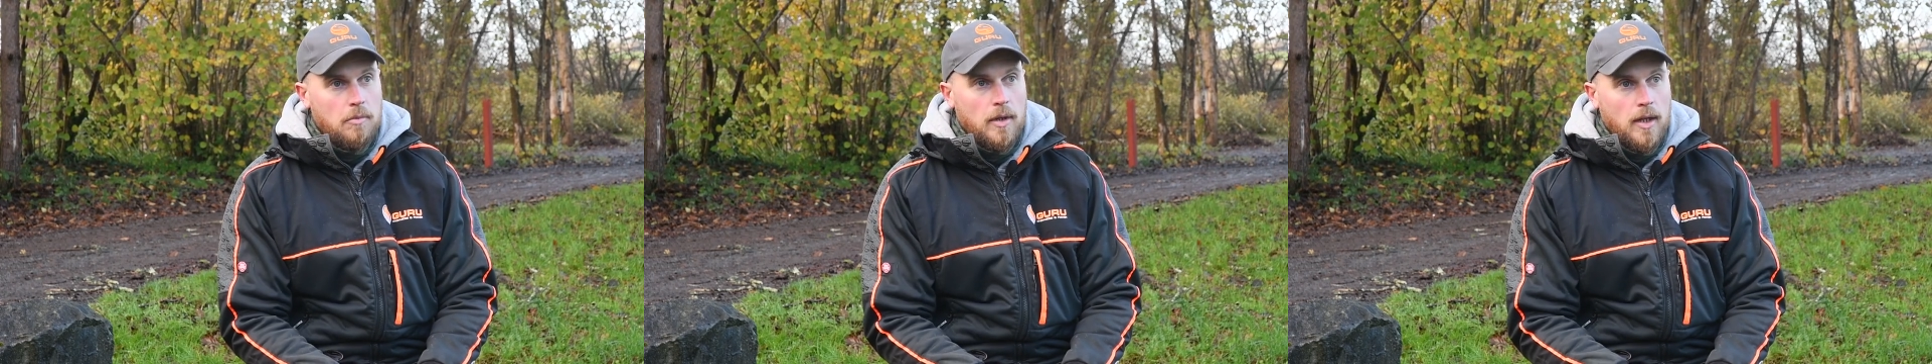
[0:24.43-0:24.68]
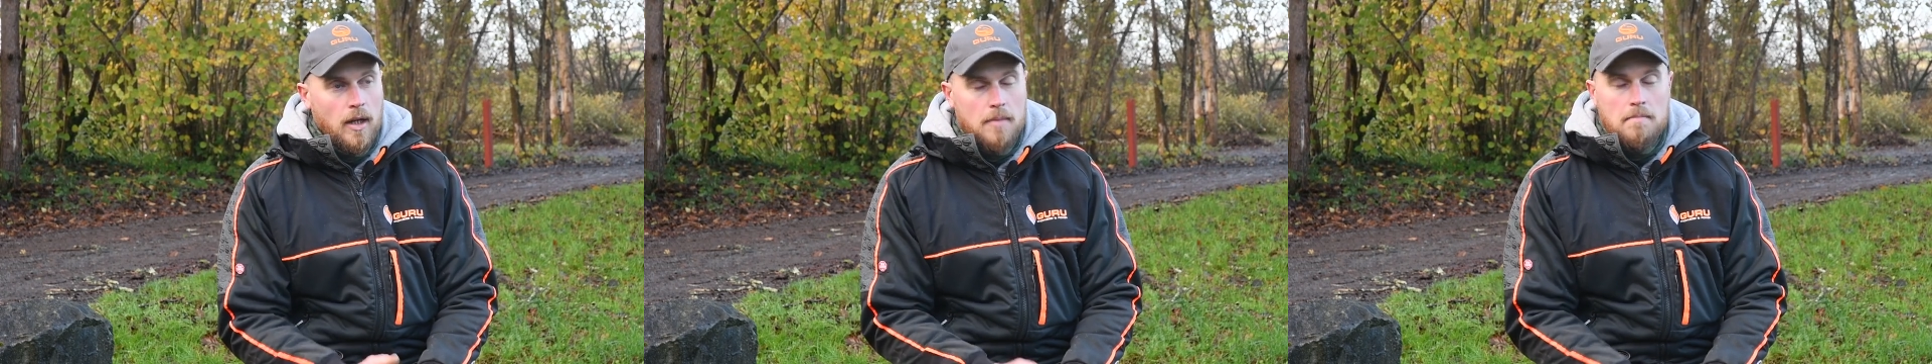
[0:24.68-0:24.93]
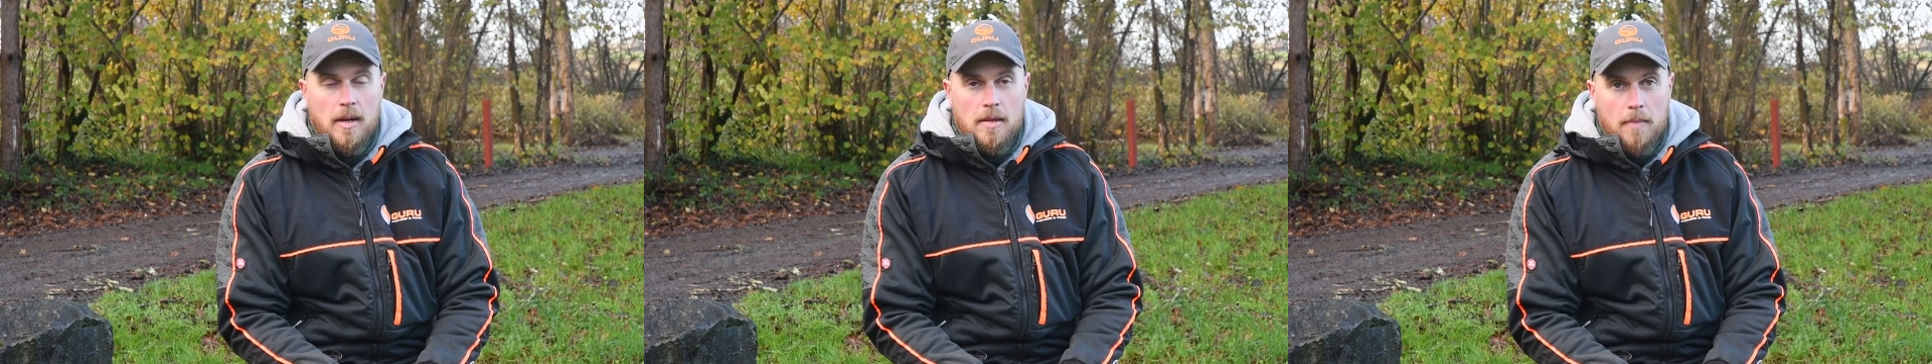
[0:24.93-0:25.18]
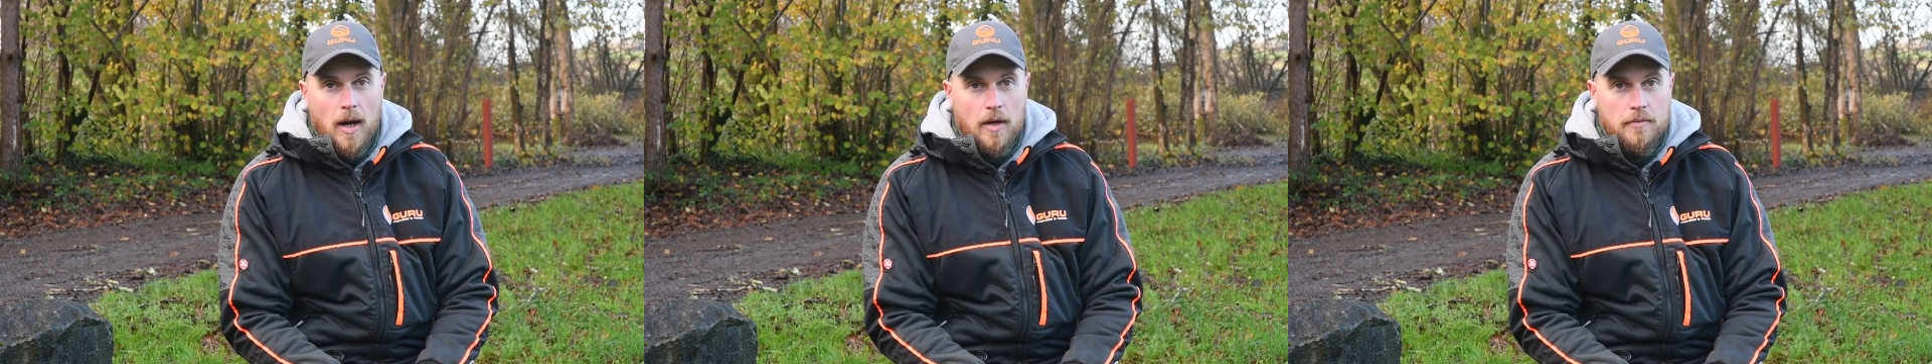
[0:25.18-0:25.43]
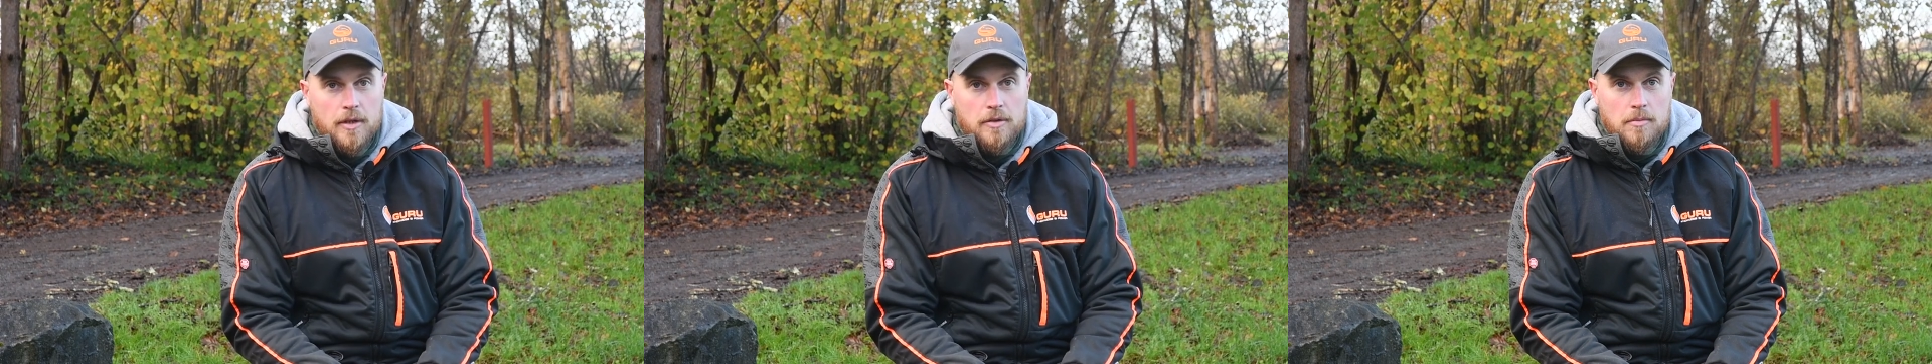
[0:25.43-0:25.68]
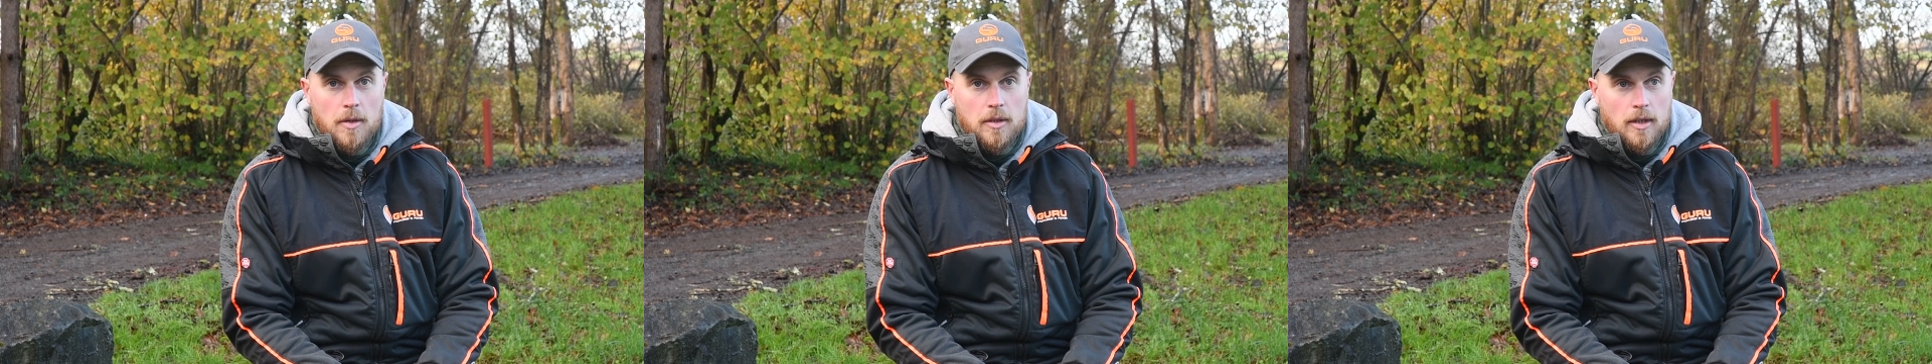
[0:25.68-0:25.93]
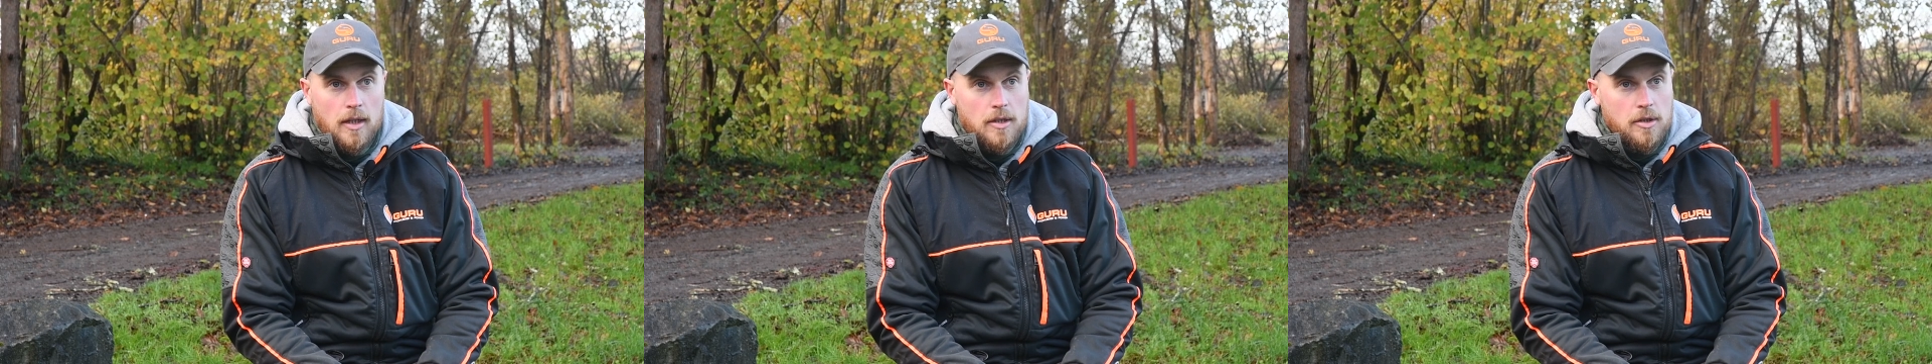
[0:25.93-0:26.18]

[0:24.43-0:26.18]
we can get a mint bag of fish from here today.